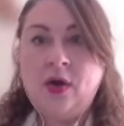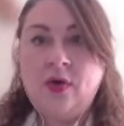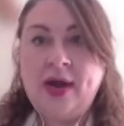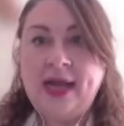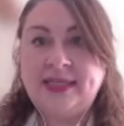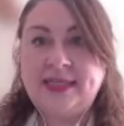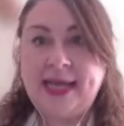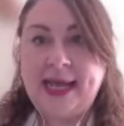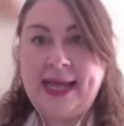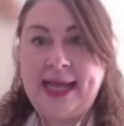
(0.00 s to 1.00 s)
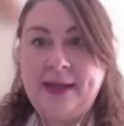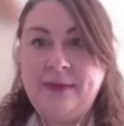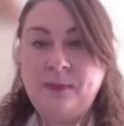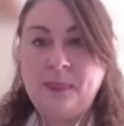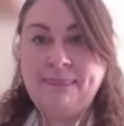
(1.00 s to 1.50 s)
All right,
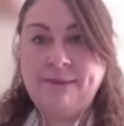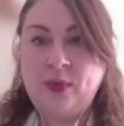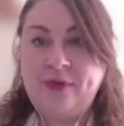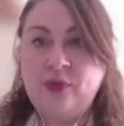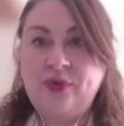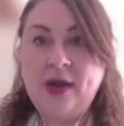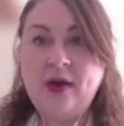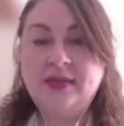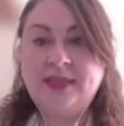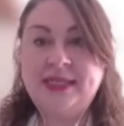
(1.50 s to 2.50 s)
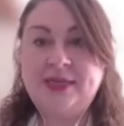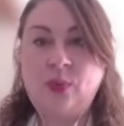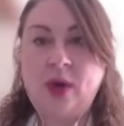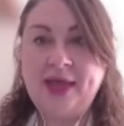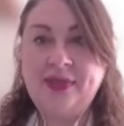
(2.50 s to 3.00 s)
we've already answered
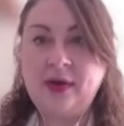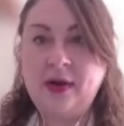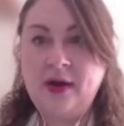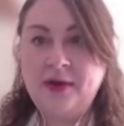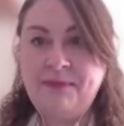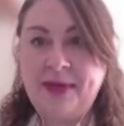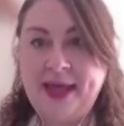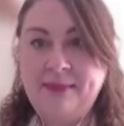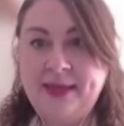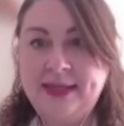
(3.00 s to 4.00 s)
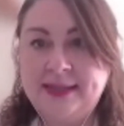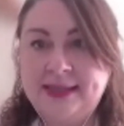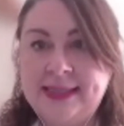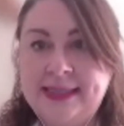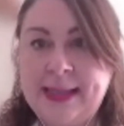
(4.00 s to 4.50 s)
why the card payments.